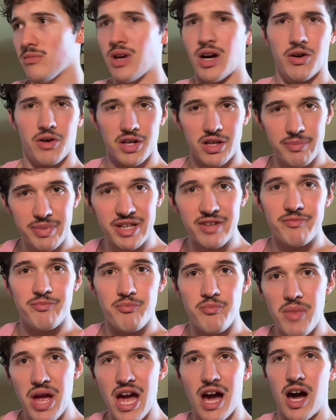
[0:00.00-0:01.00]
A little bit
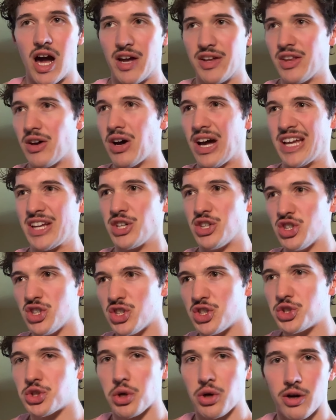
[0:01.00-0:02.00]
of
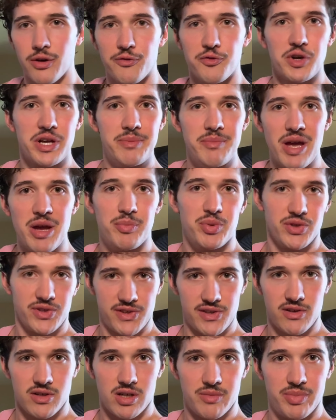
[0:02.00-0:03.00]
sugar-free maple
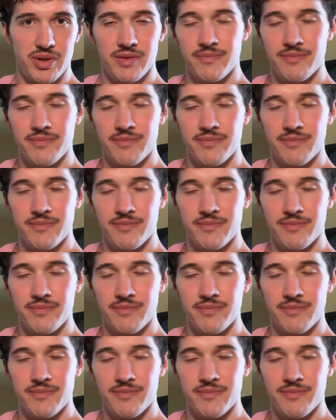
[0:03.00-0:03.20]
syrup.